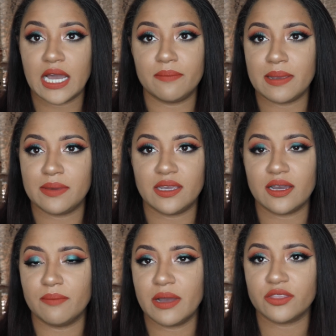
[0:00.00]
maybe
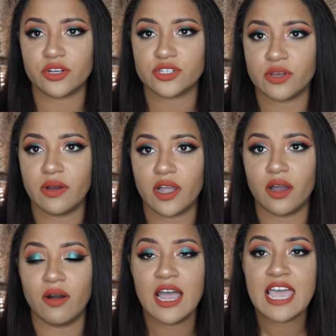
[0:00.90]
a month or so
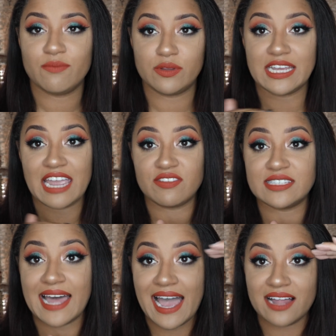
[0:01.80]
ago, when they gave us
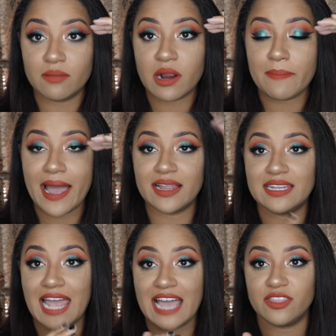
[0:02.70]
that Alamar palette
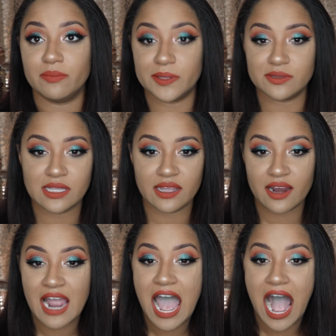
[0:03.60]
and that had the blues in there,